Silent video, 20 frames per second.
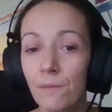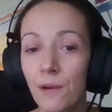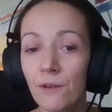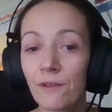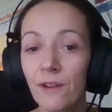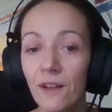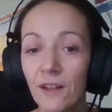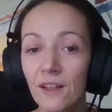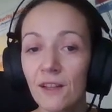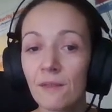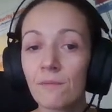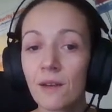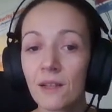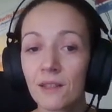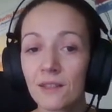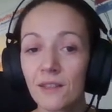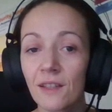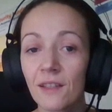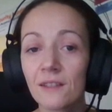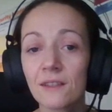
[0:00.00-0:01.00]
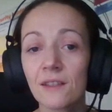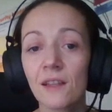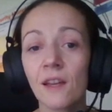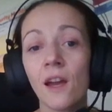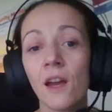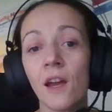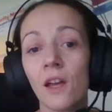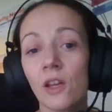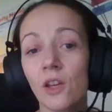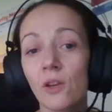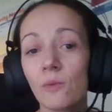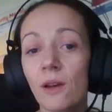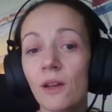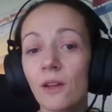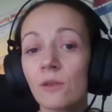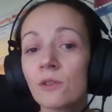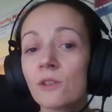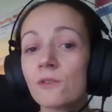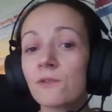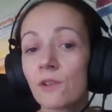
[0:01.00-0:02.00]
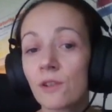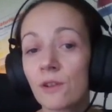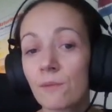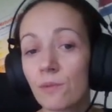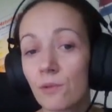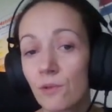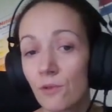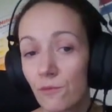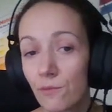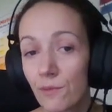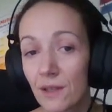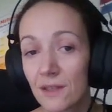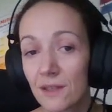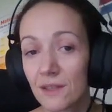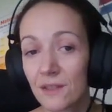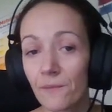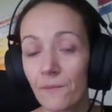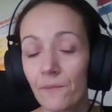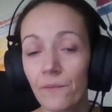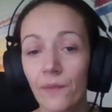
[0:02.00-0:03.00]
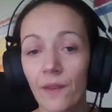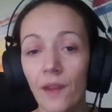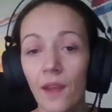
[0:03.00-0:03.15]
perfectly met yet, you may look for improvements.